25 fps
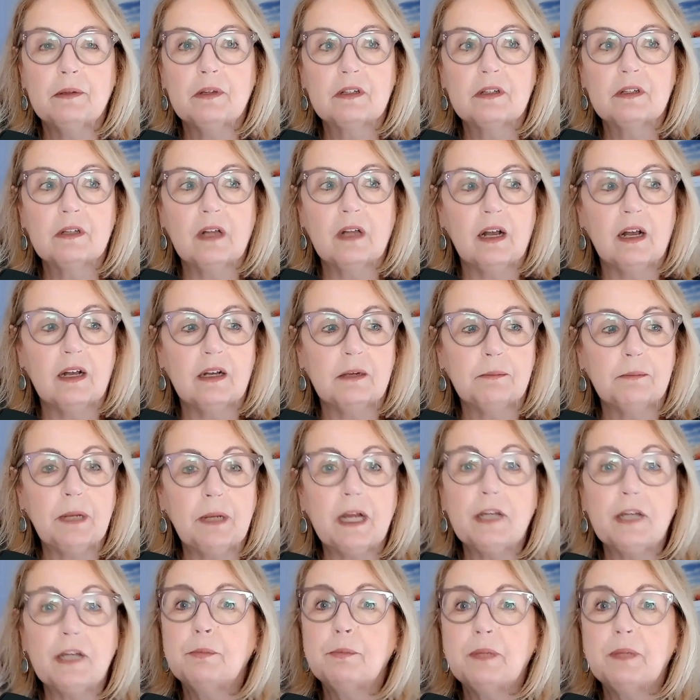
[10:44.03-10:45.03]

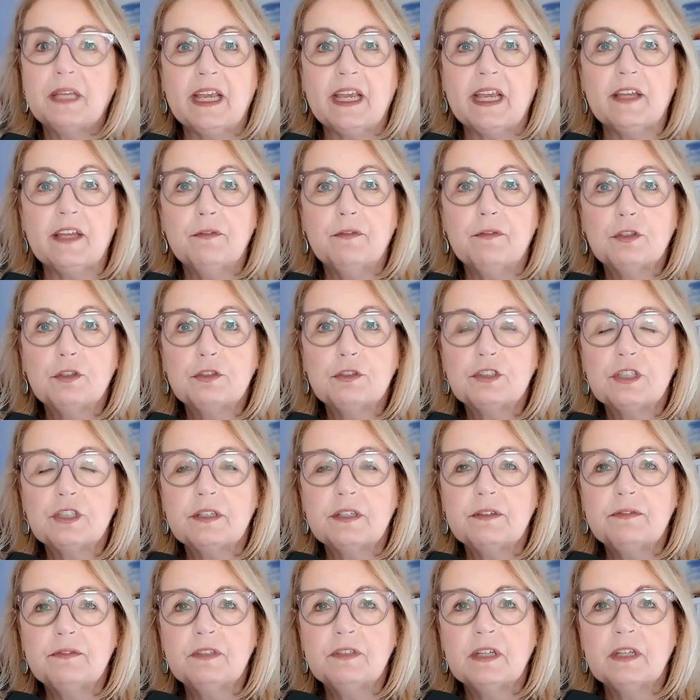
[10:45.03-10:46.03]
buyer behavior
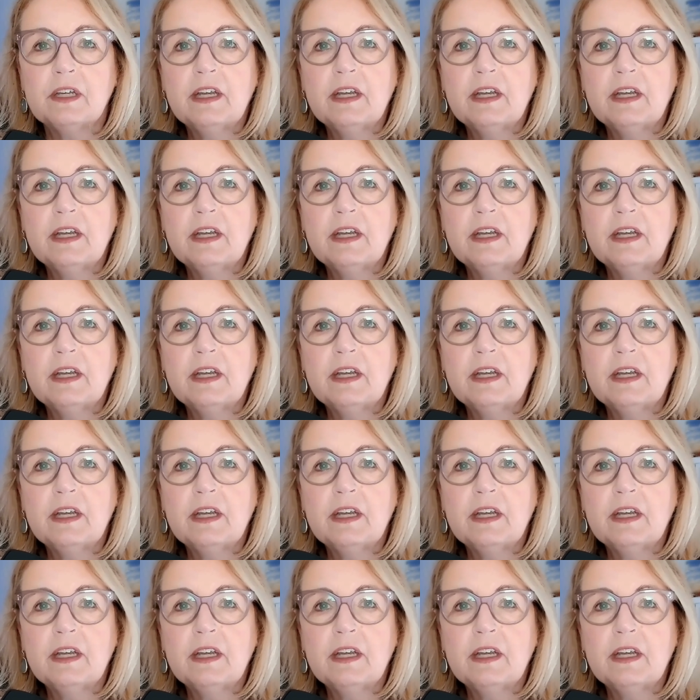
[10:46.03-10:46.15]
shift,